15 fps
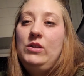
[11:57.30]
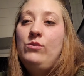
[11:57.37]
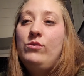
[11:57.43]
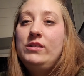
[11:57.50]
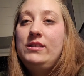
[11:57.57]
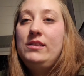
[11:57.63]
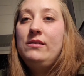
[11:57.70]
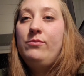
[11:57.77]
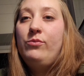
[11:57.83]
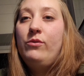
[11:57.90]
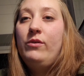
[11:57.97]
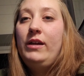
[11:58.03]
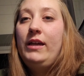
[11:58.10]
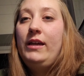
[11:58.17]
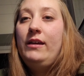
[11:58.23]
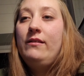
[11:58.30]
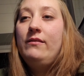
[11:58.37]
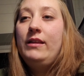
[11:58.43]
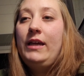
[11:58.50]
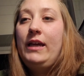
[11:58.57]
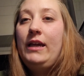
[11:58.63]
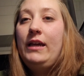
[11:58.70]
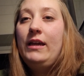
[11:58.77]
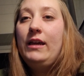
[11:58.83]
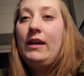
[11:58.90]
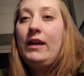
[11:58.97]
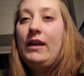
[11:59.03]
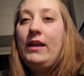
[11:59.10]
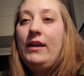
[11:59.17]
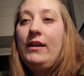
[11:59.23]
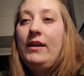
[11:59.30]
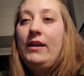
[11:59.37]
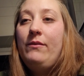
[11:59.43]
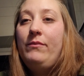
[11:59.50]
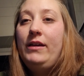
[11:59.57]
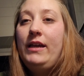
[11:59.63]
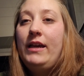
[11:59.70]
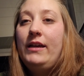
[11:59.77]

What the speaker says: what's the point? Like, in me